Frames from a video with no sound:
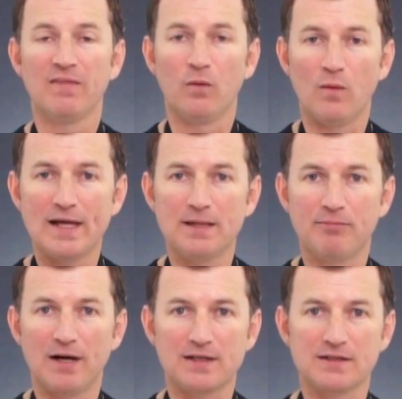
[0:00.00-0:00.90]
The way you
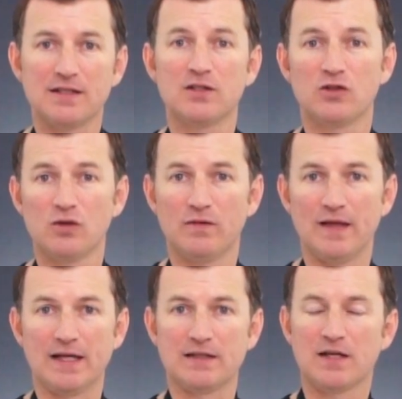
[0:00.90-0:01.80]
practice it, two
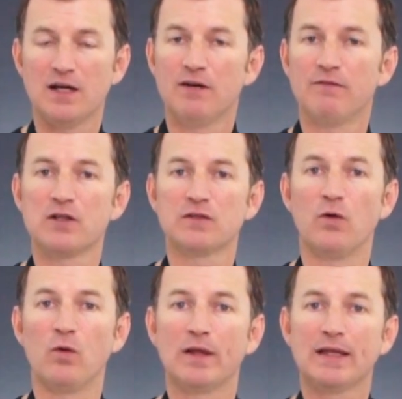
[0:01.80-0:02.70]
things. First of
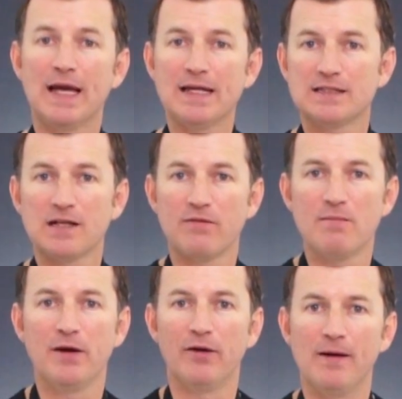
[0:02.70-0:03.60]
all, get yourself a
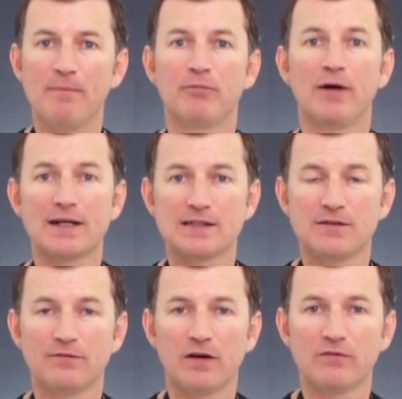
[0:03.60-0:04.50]
mirror. Practice
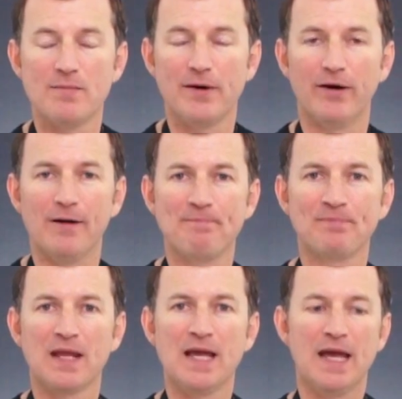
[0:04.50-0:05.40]
in front of a mirror
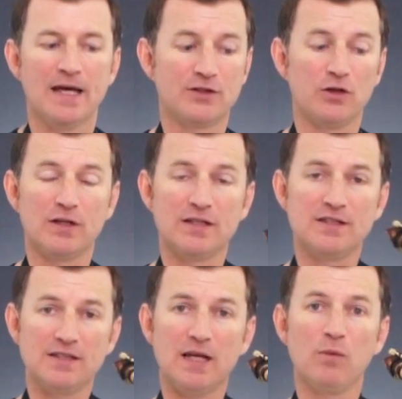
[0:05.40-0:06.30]
so you can
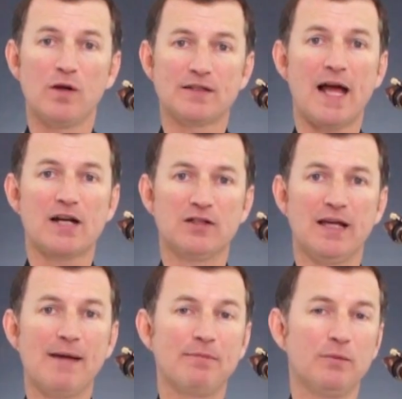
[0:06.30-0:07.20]
see what's actually
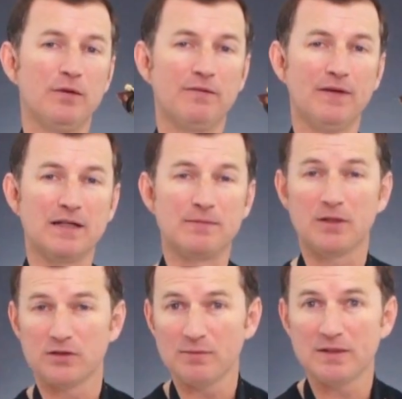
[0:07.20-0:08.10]
happening with your fingers,
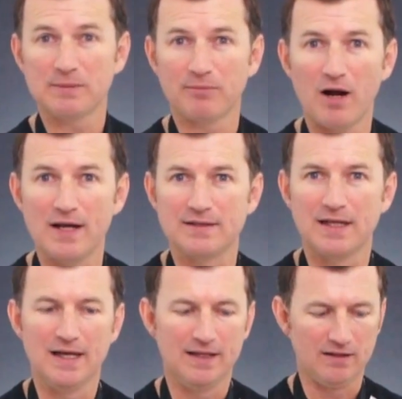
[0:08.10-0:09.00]
because you'll be surprised.
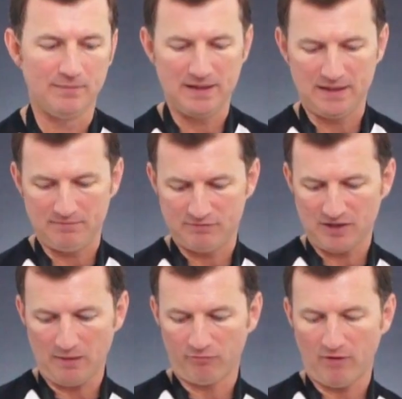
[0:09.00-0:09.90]
There'll be
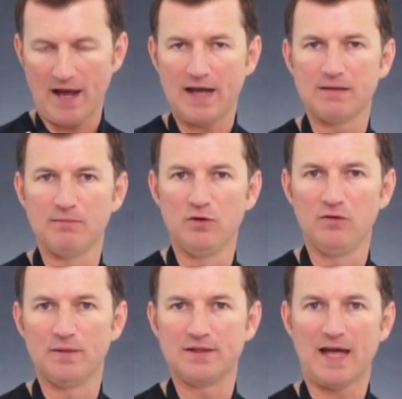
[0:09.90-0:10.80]
some random
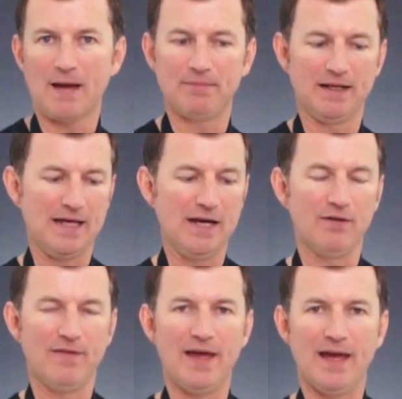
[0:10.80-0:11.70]
movements happening here
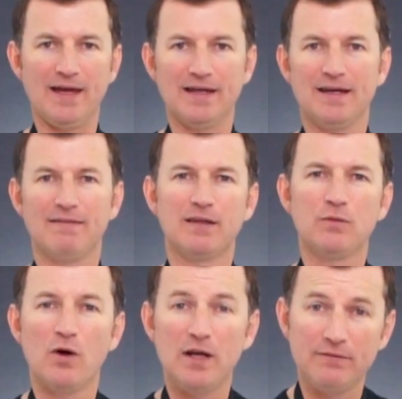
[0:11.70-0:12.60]
and there that you
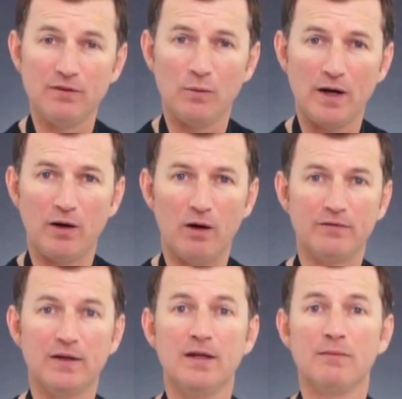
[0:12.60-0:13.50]
weren't even aware of,
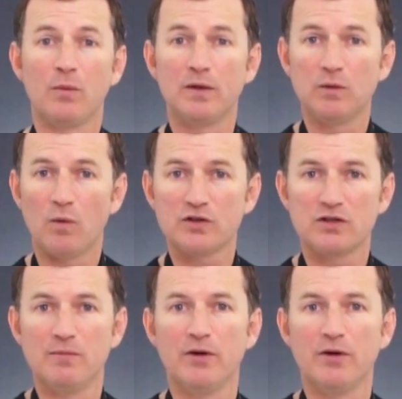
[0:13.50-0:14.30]
but when you watch in a